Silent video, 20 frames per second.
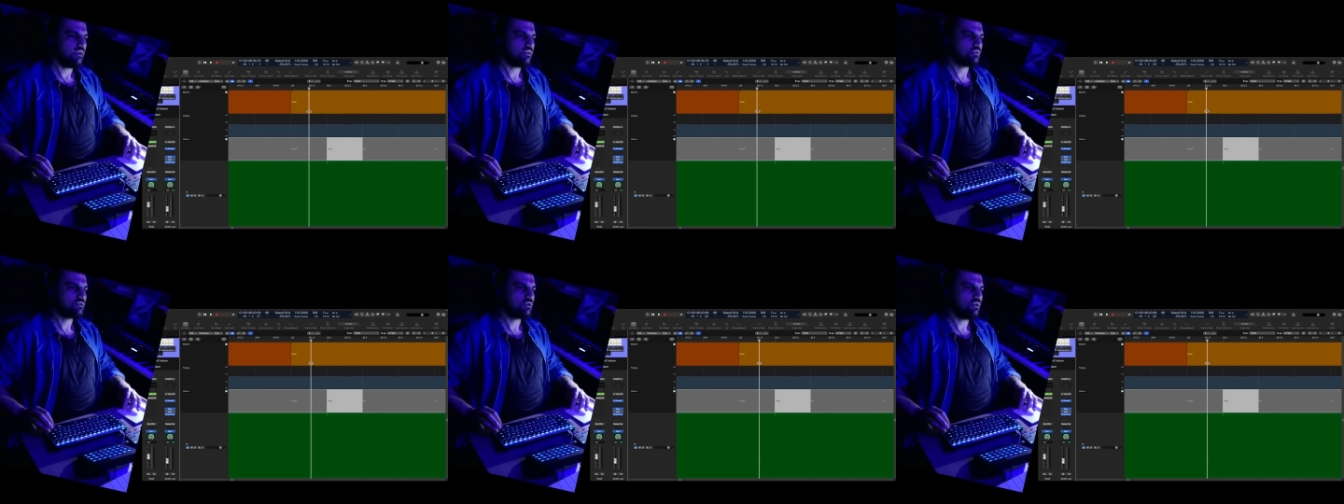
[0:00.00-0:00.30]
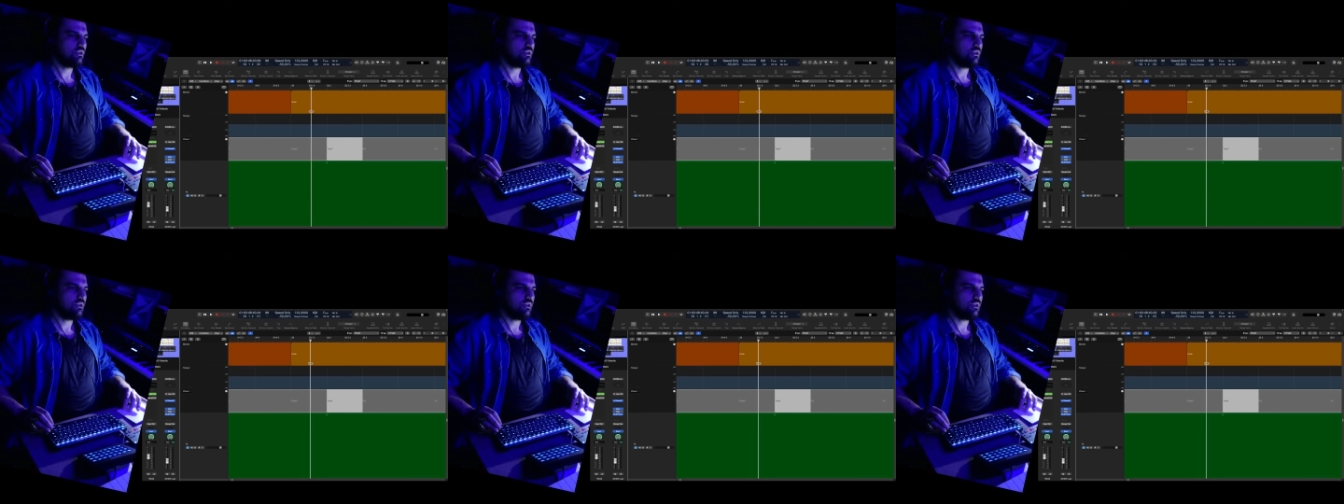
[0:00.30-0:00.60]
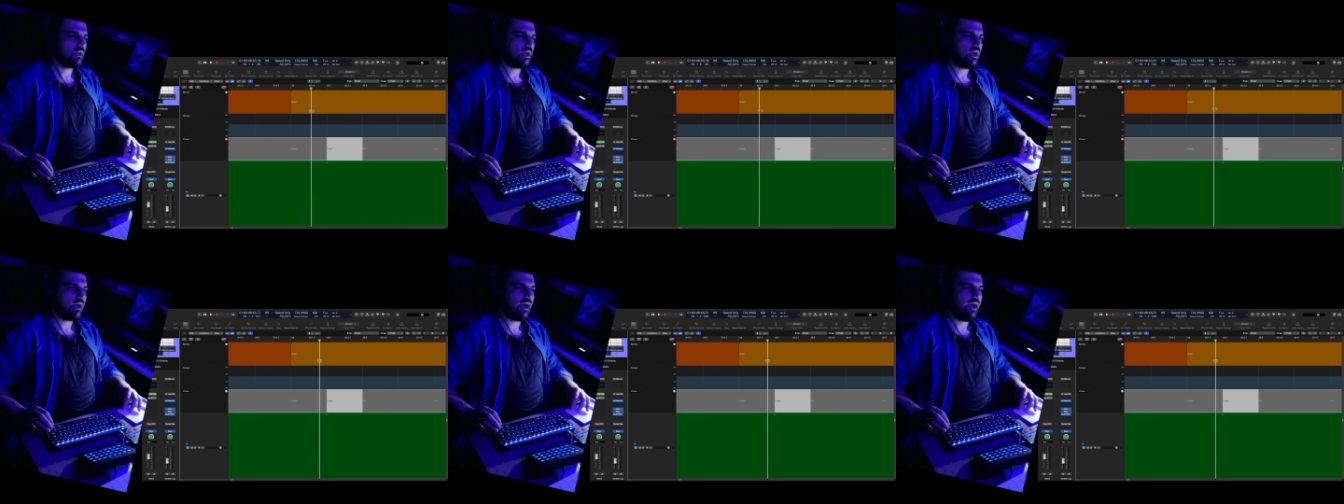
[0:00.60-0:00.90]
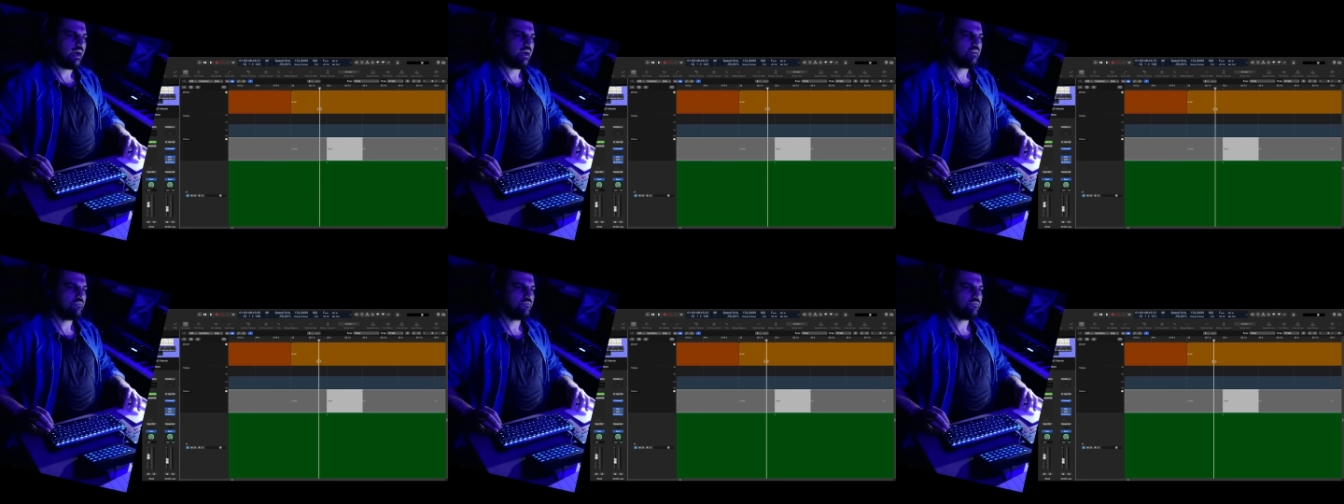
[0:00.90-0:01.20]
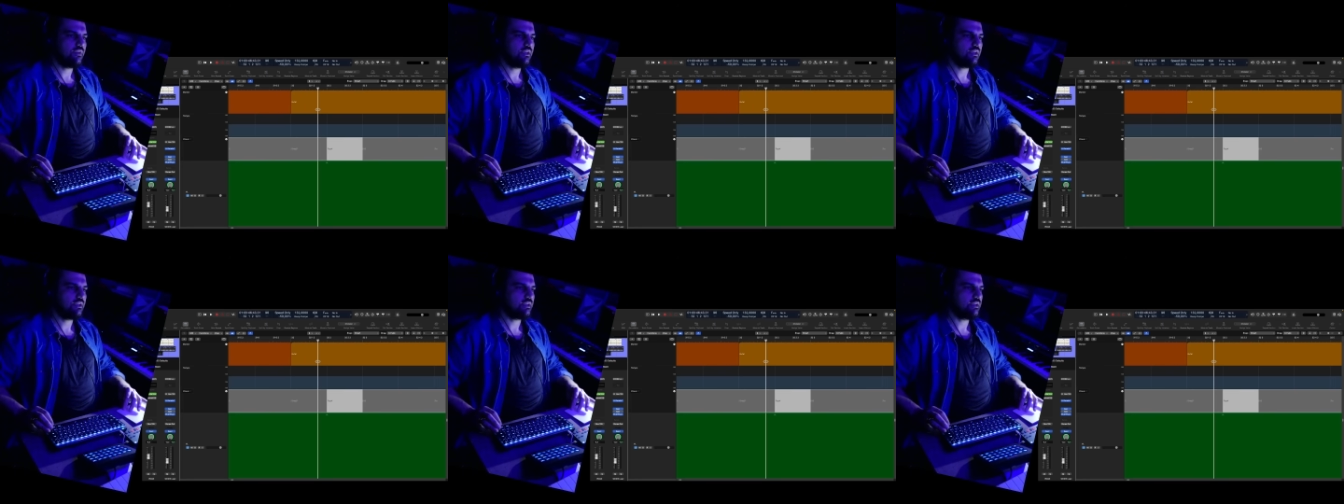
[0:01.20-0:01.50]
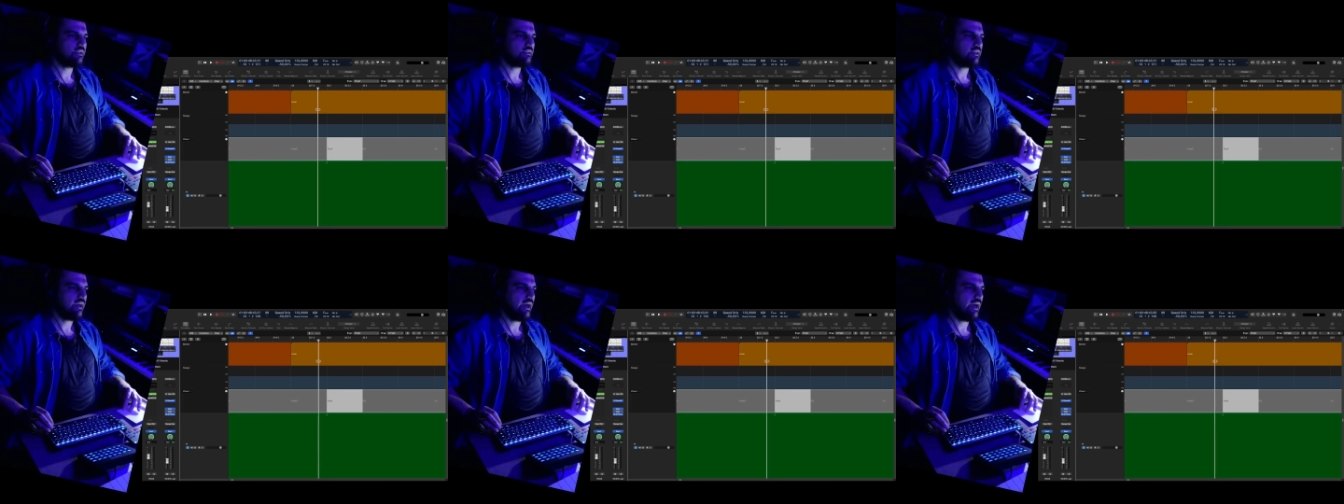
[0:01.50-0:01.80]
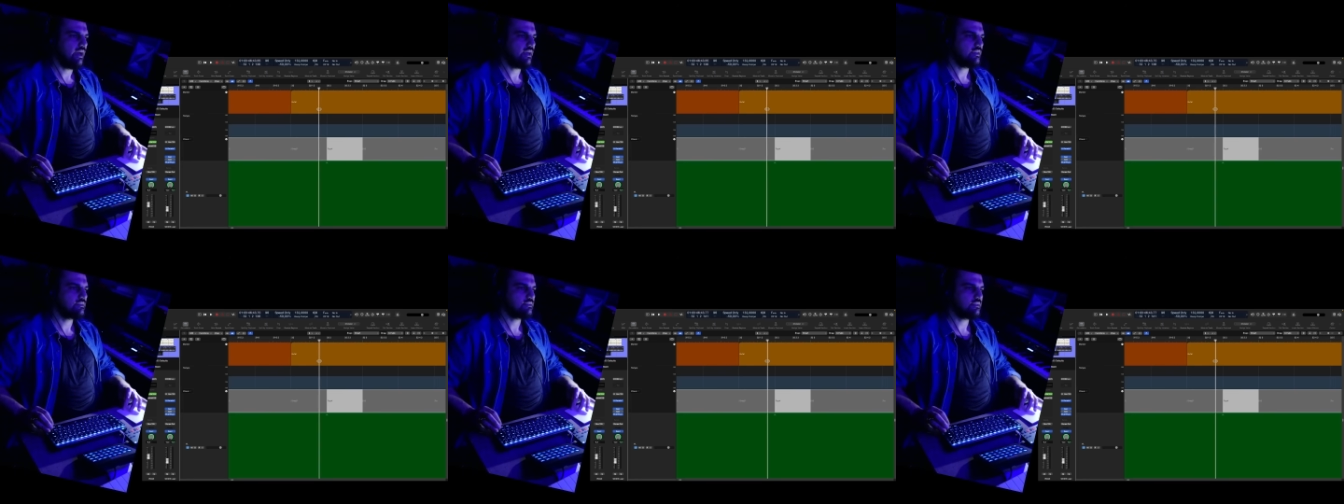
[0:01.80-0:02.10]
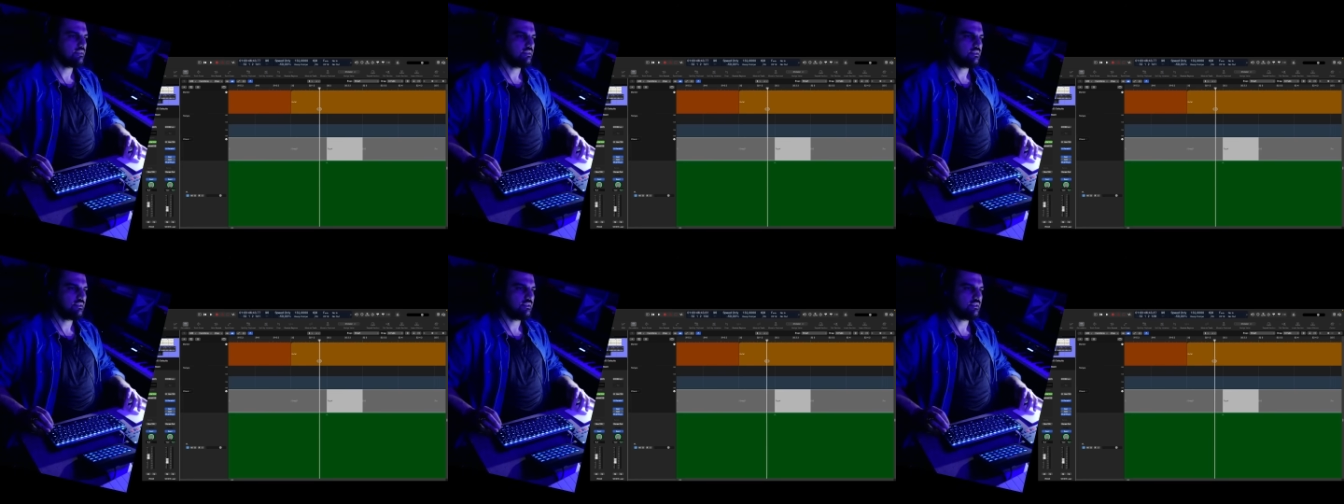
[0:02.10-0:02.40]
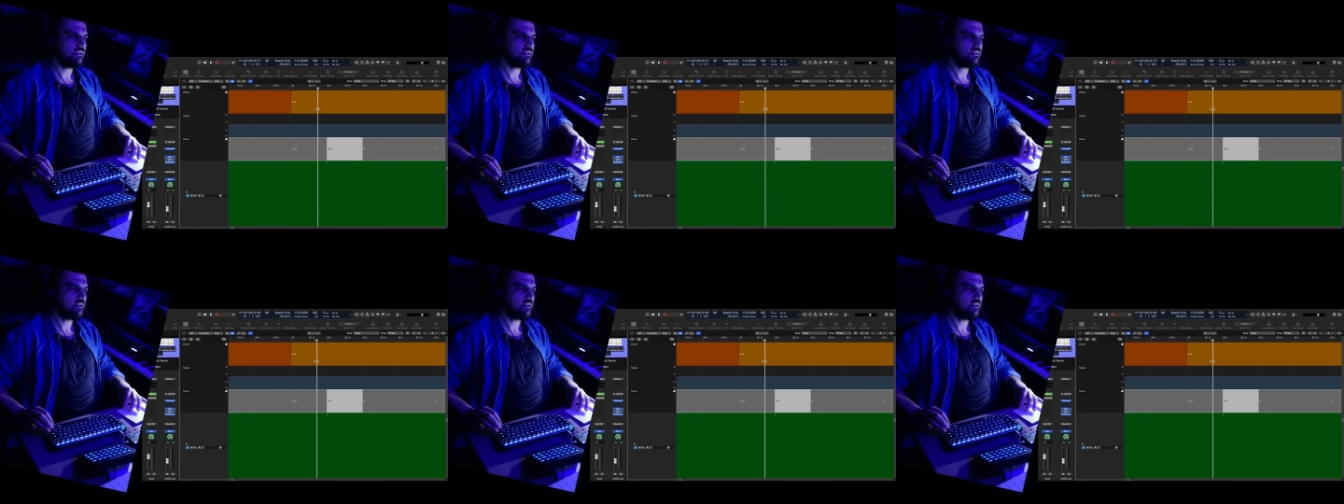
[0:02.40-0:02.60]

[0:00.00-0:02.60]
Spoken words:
So I think it has a